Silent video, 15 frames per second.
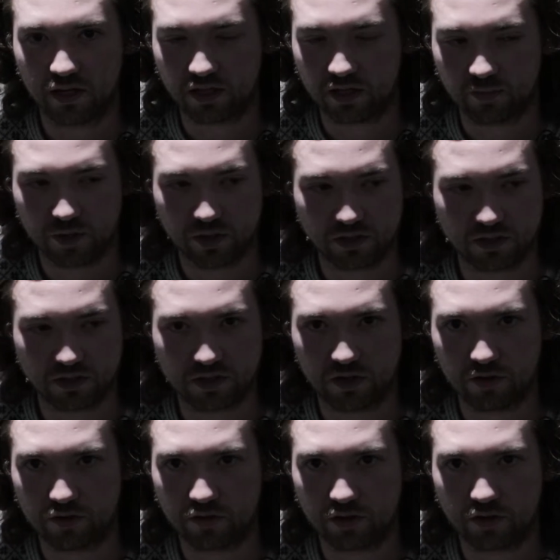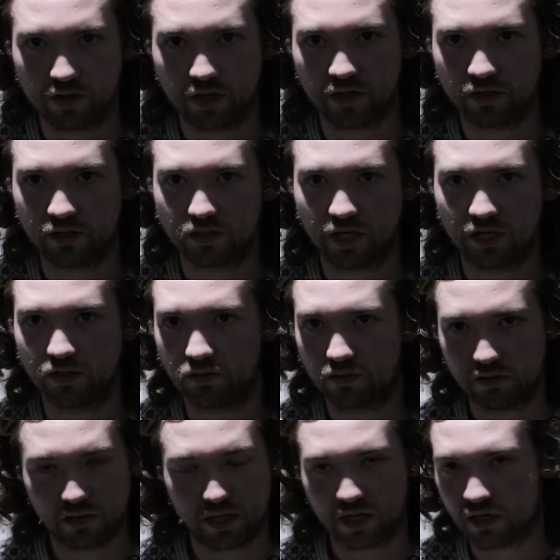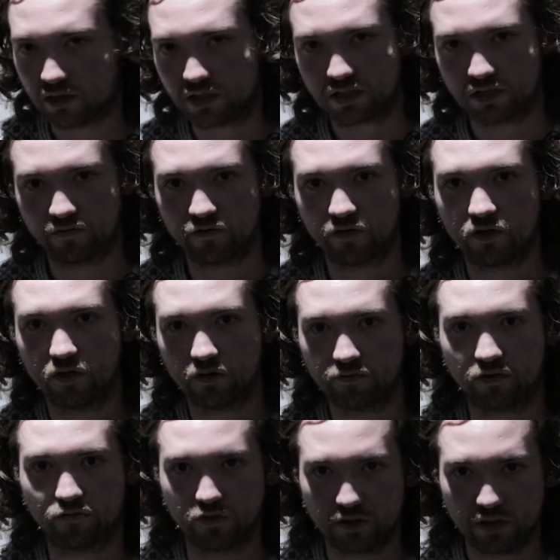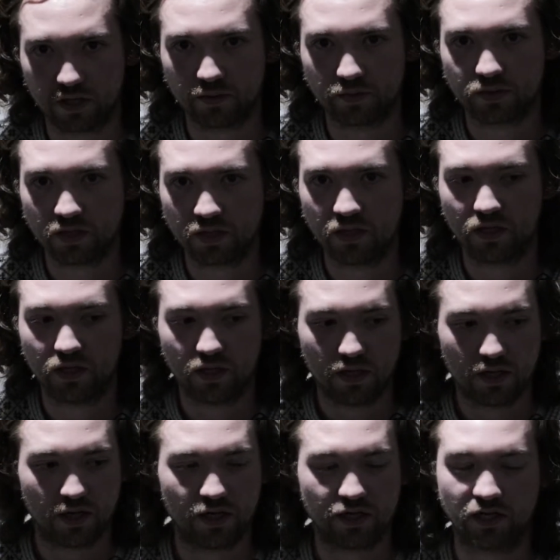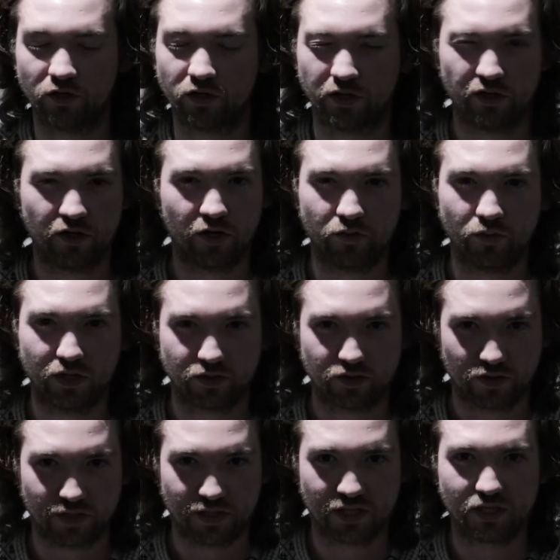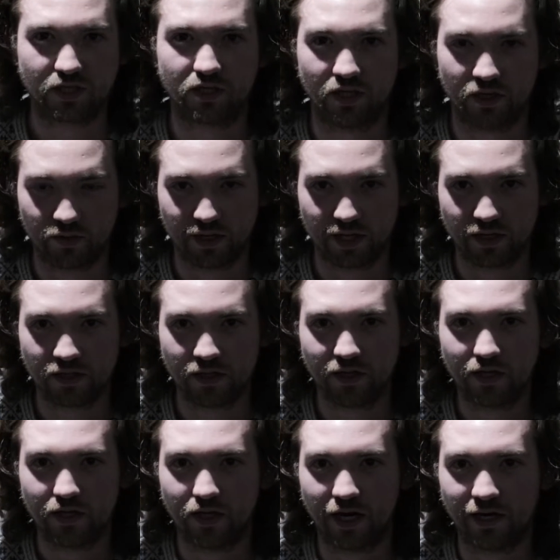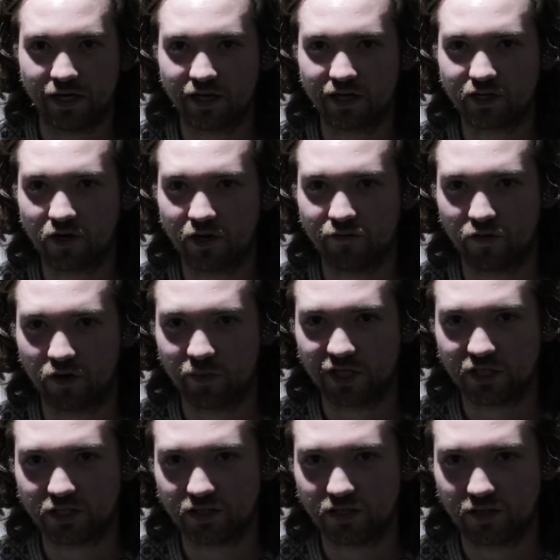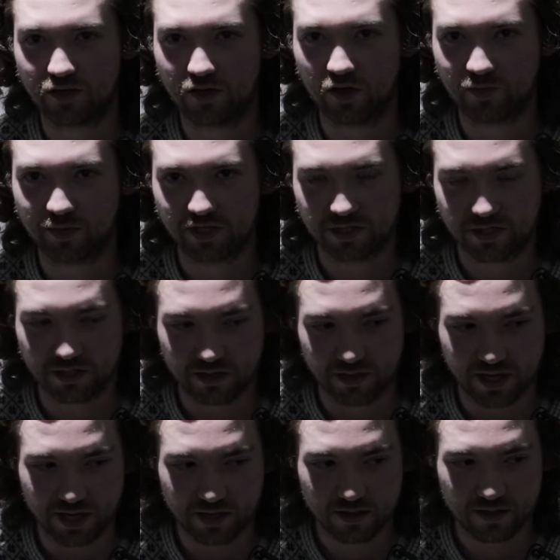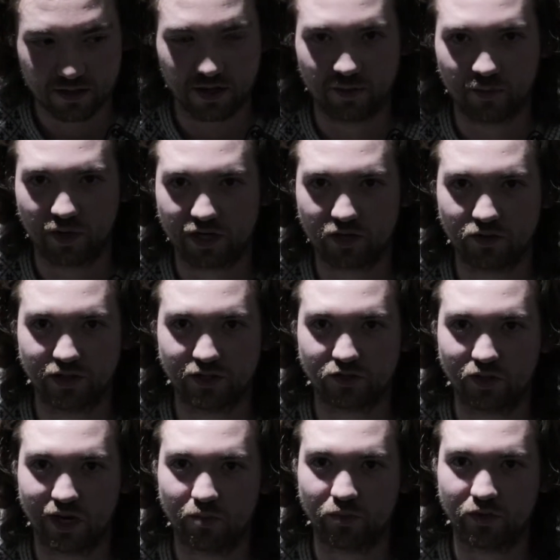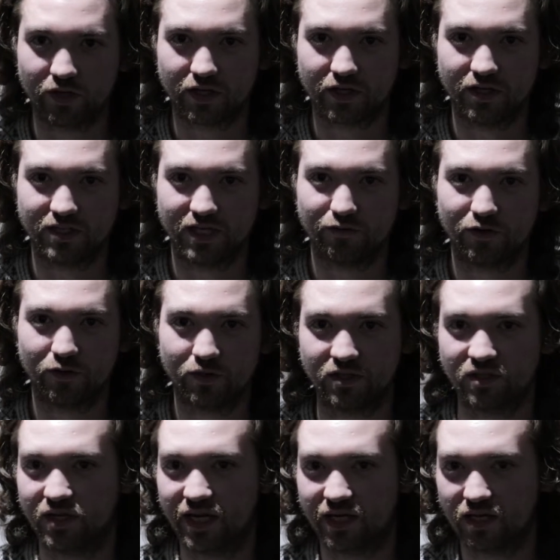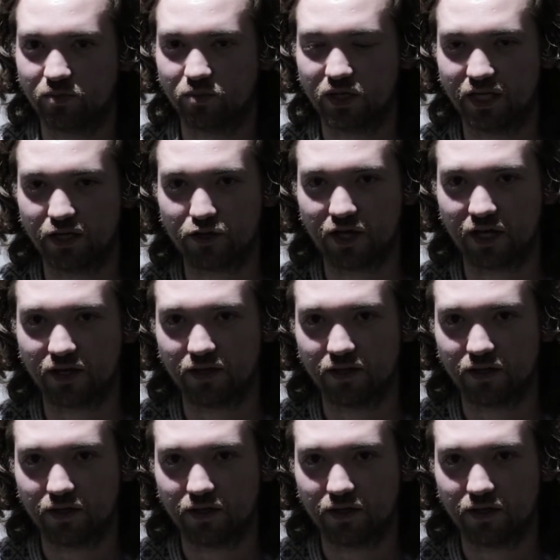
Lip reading: composers go through, and artists of a lot of different types. You're your own worst critic, in a way. And in a kind of homage to that, I called it Scrapbook, as if it was an incomplete thing,